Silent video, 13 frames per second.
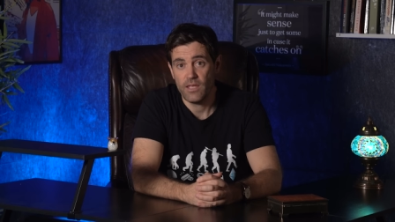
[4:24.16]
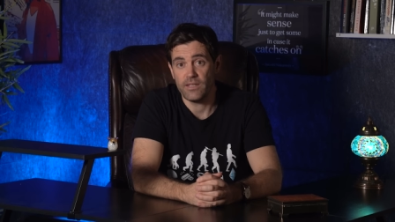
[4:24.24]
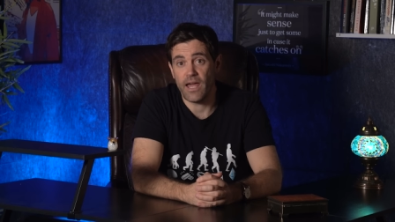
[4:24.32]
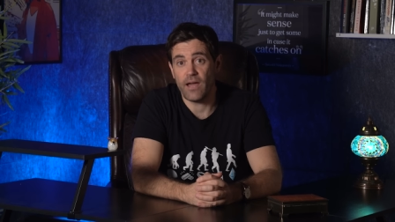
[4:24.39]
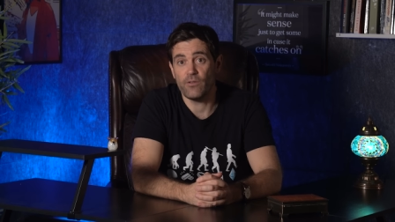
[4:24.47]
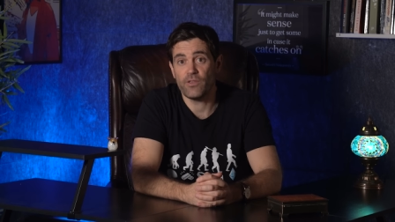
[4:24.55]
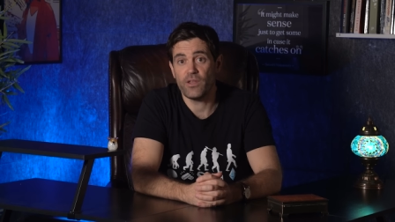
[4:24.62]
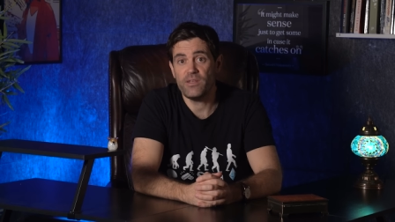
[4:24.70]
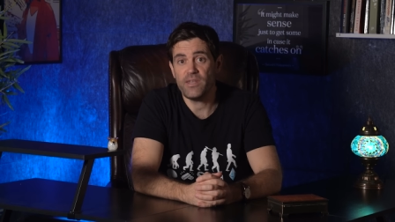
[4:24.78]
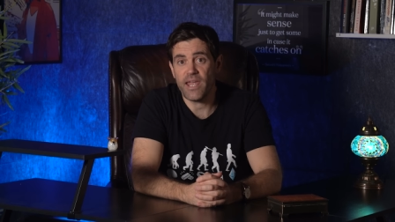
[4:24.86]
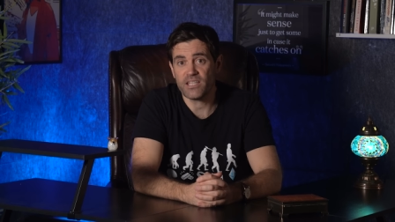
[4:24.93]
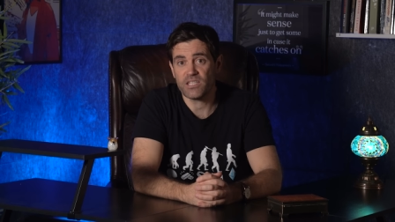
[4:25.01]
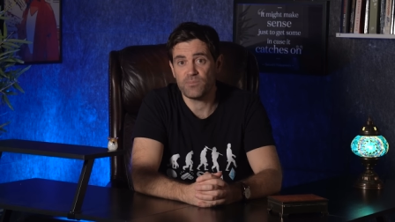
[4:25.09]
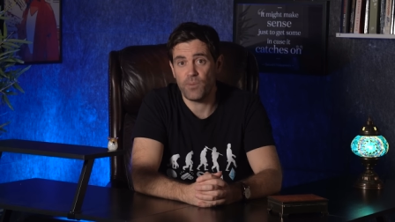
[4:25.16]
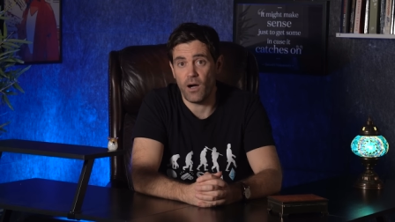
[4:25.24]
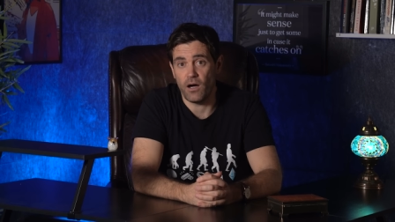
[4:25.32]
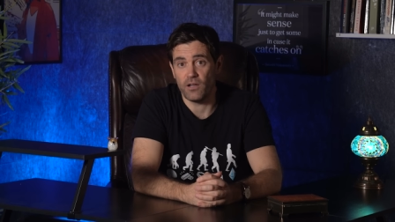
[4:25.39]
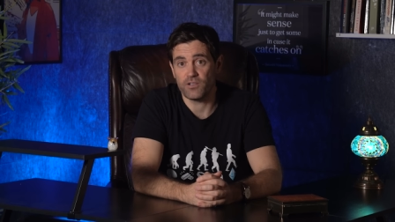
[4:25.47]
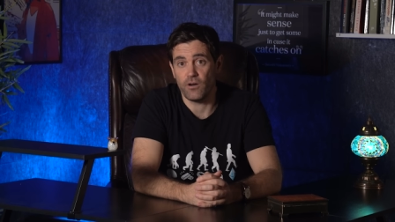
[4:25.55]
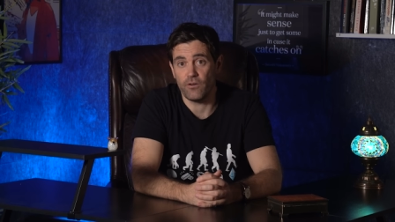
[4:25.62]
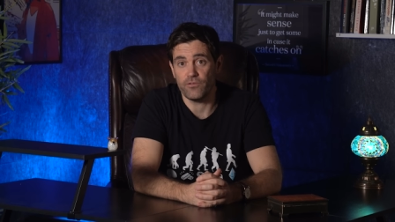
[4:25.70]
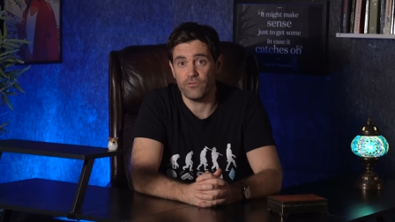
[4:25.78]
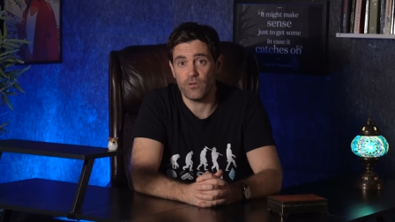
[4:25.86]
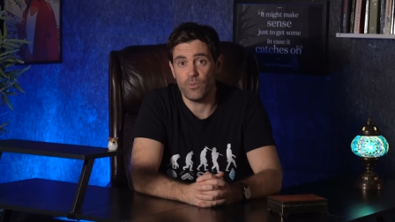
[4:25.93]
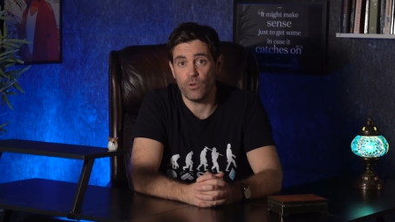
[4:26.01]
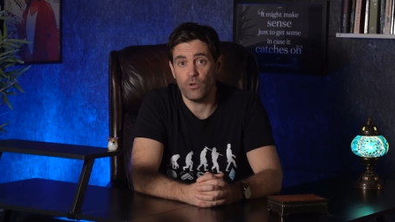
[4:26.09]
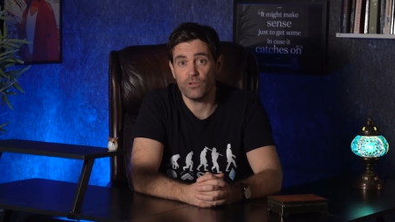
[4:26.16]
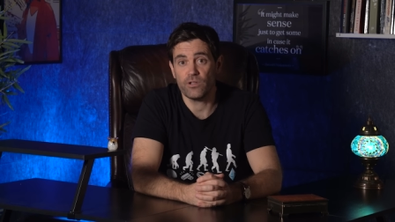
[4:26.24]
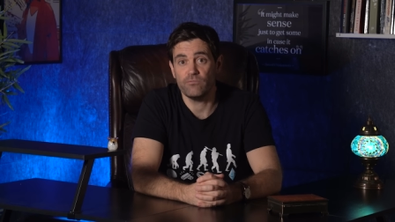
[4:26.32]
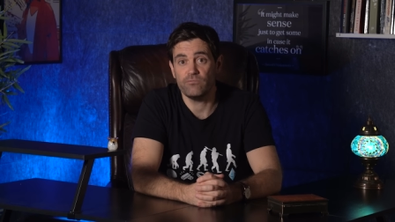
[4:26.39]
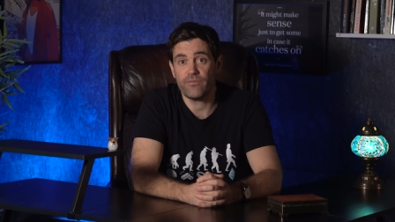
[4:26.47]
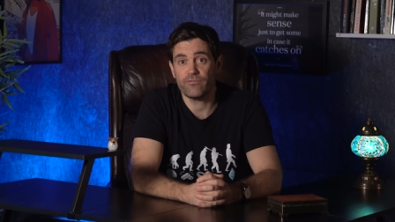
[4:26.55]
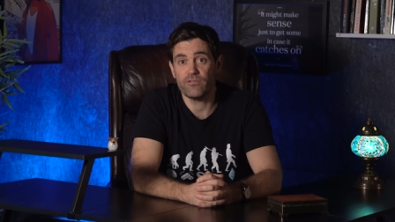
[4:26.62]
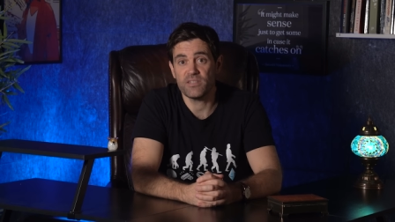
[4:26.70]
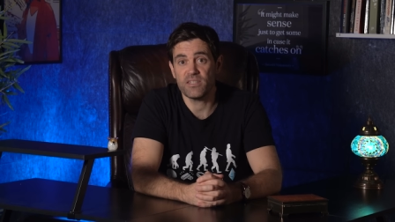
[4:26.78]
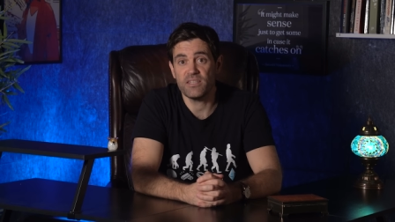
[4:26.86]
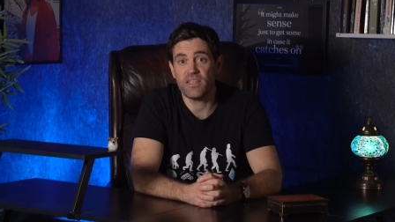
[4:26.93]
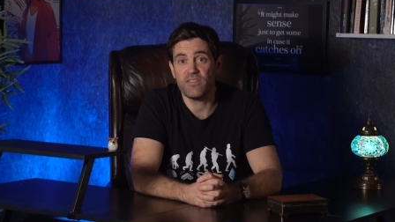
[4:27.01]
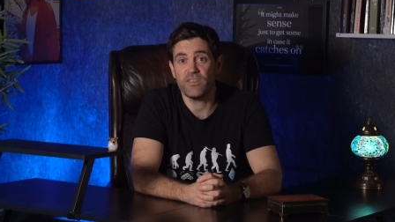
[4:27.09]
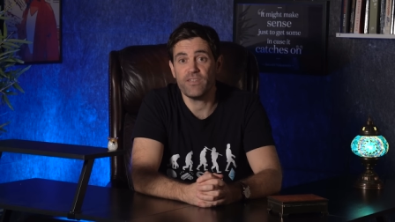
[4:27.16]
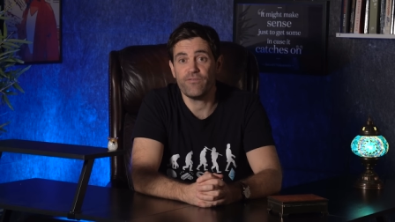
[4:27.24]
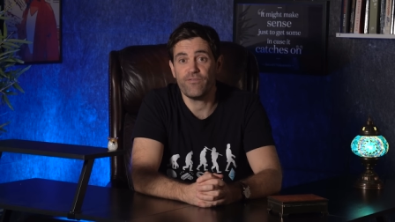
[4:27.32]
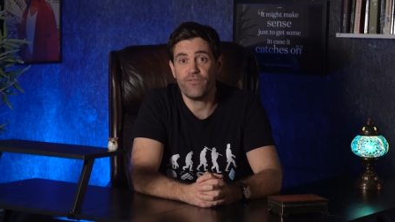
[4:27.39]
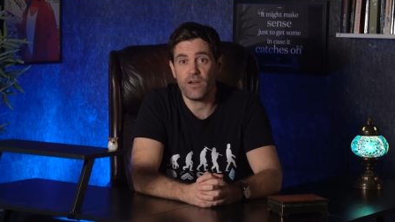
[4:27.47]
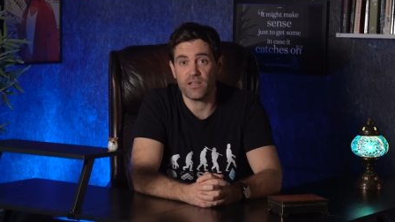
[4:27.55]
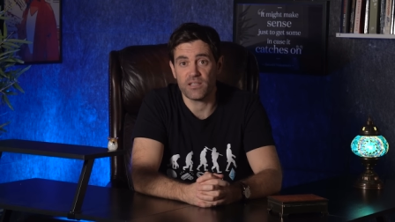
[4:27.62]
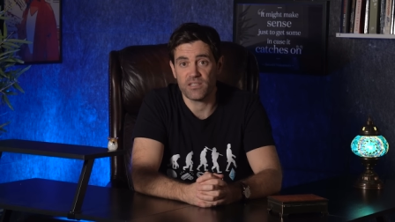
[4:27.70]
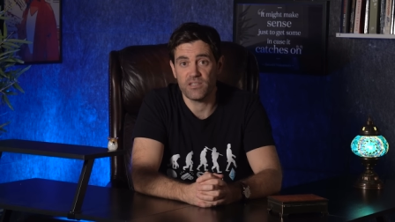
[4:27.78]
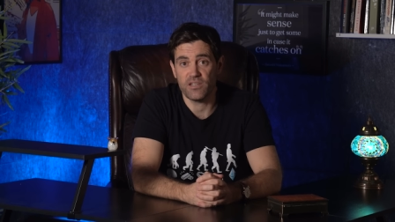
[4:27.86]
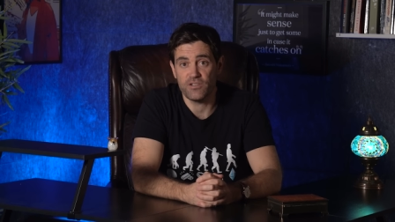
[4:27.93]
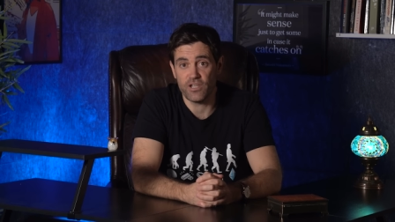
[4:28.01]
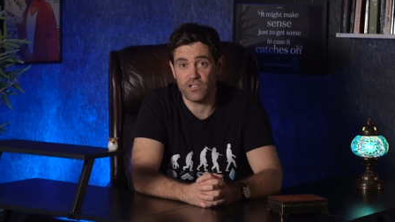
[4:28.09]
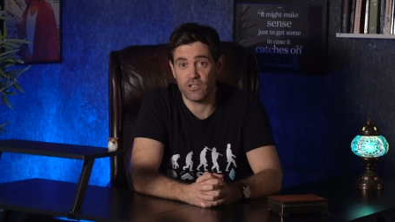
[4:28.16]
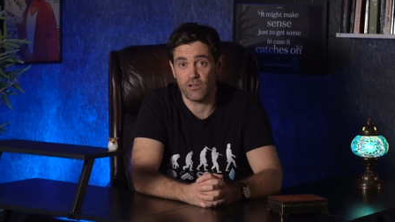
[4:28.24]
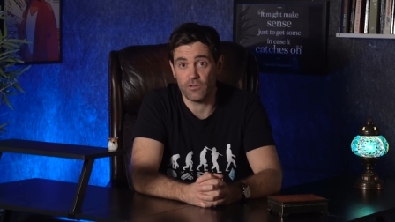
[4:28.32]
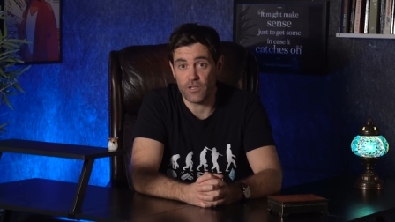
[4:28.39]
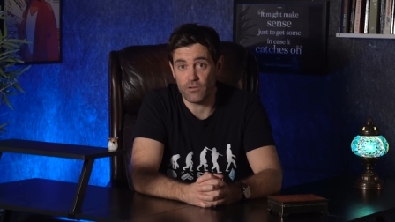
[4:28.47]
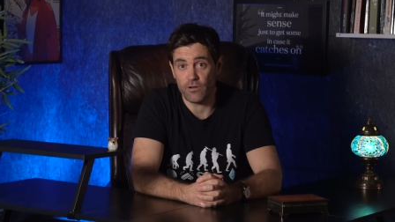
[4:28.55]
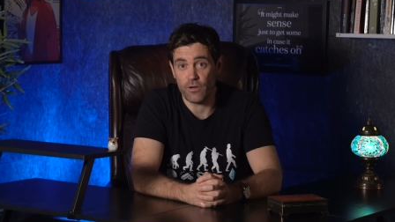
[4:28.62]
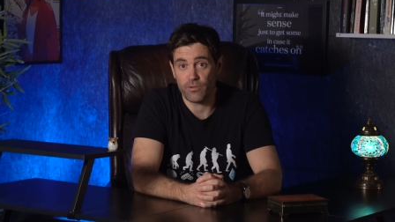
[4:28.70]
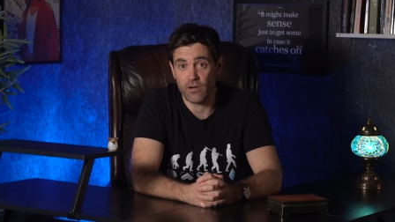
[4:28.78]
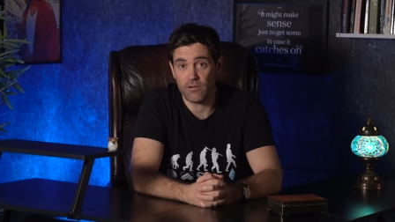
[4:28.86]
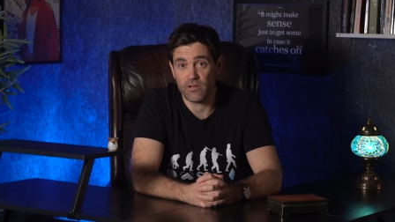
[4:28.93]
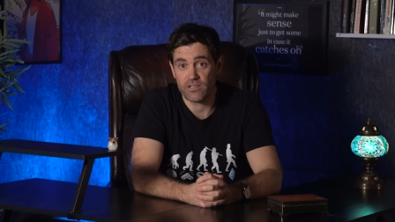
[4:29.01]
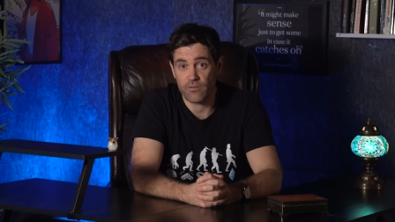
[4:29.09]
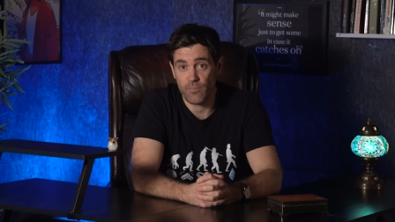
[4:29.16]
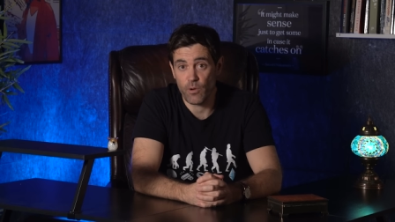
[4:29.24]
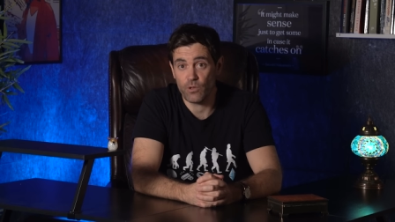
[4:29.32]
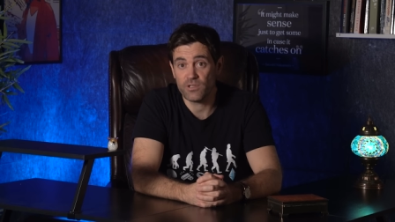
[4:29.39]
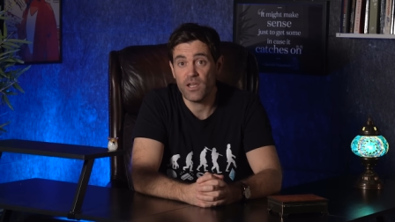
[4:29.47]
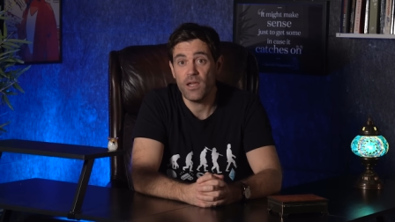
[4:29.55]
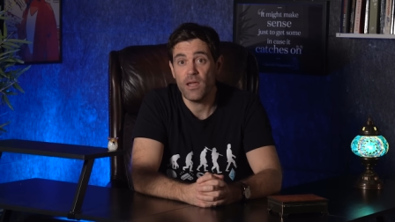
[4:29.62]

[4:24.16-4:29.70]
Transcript: Now, the next part of the report references the first digital euro progress report